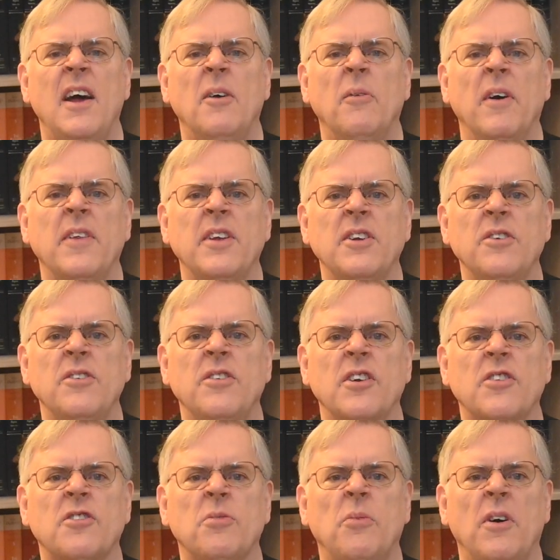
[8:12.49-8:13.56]
Whether you
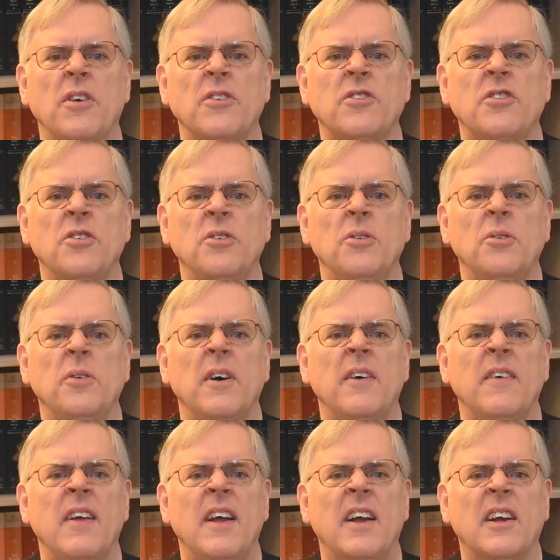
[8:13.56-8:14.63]
just want to
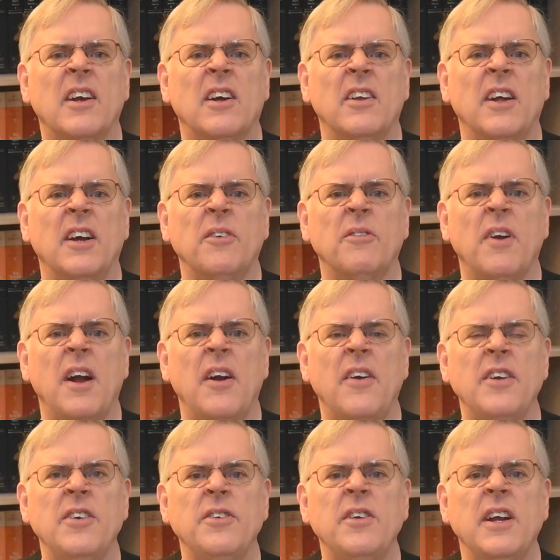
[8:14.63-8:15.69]
collect rare
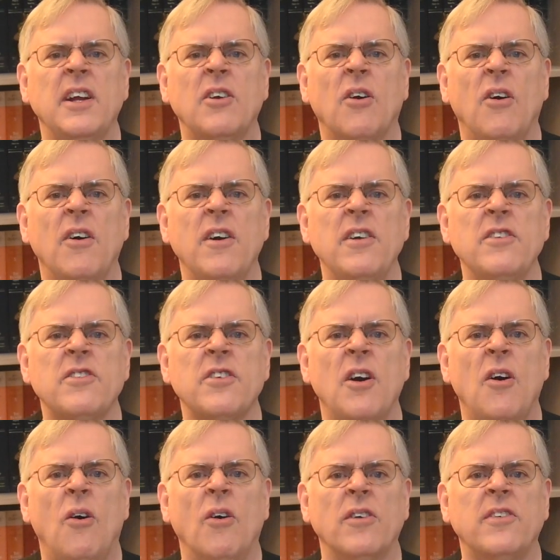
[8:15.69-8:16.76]
and unique coins
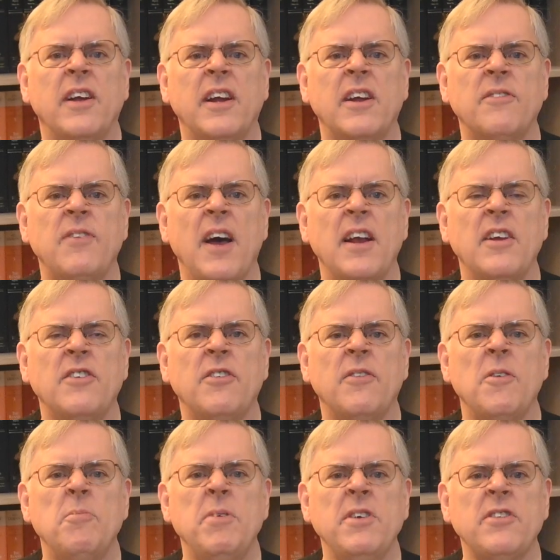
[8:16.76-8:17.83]
or take advantage of
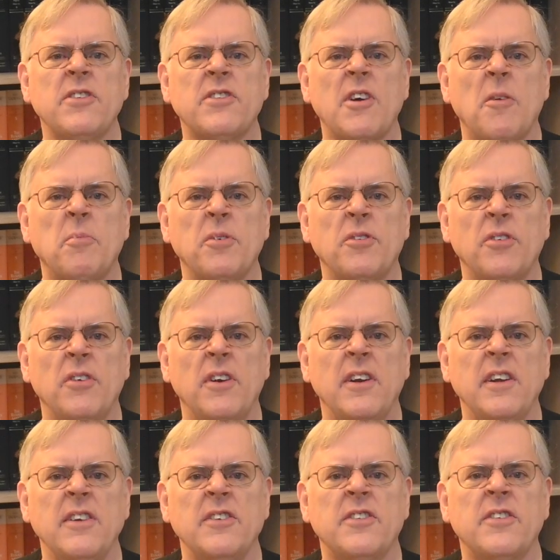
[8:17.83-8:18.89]
the business
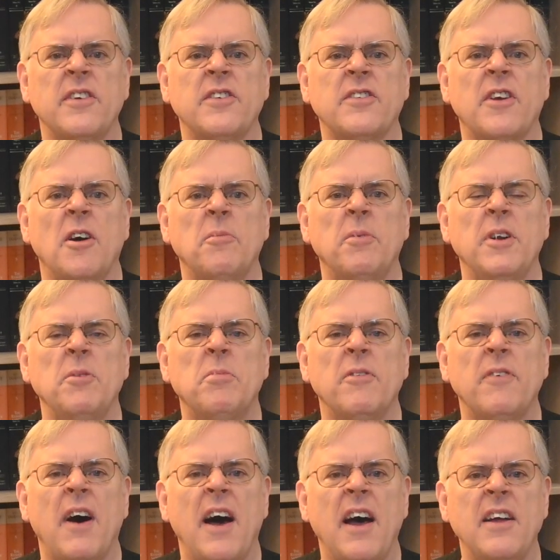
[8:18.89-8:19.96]
opportunities this company
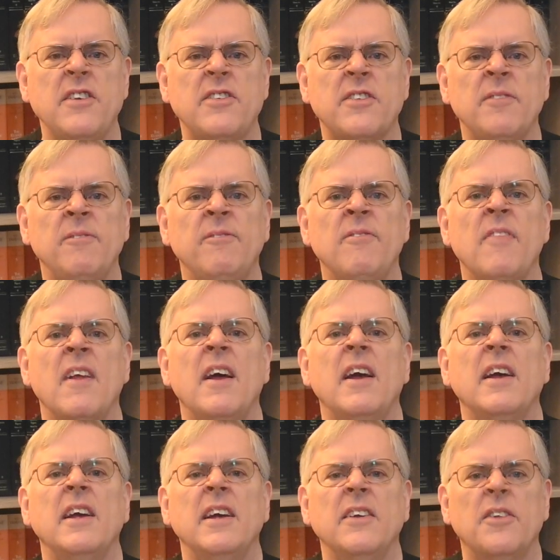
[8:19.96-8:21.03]
provides,
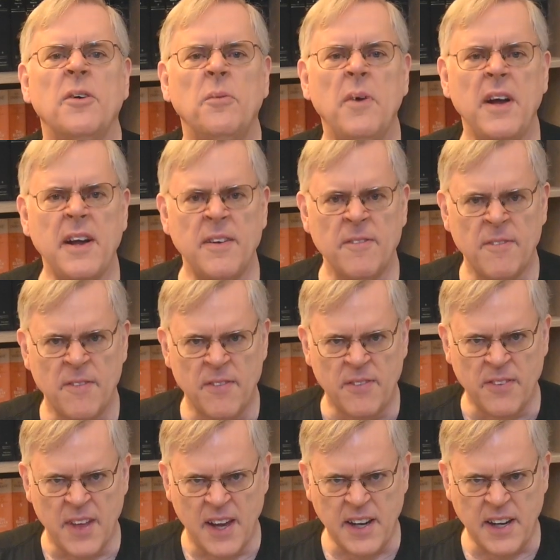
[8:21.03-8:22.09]
either way,
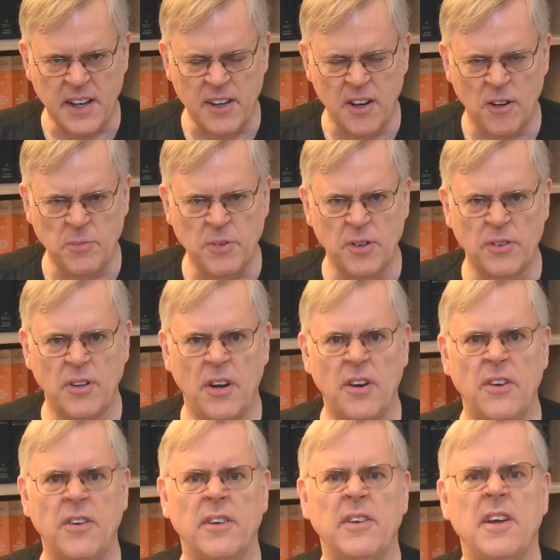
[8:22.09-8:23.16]
they can help you
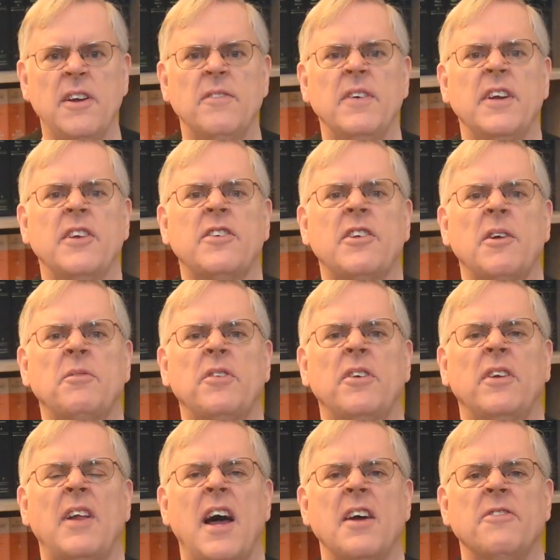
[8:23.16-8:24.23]
learn to live an
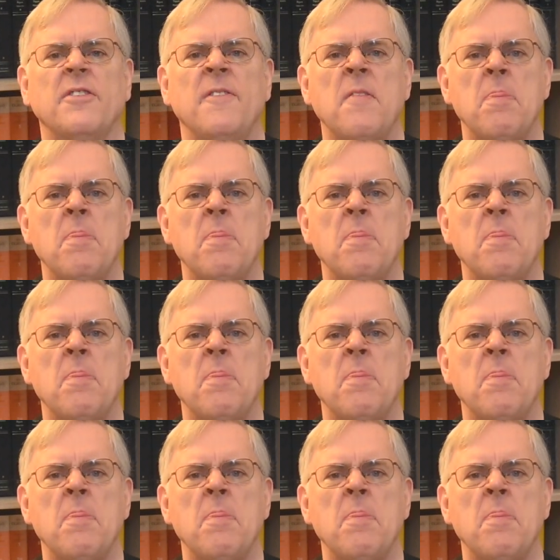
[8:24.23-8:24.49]
exceptional life.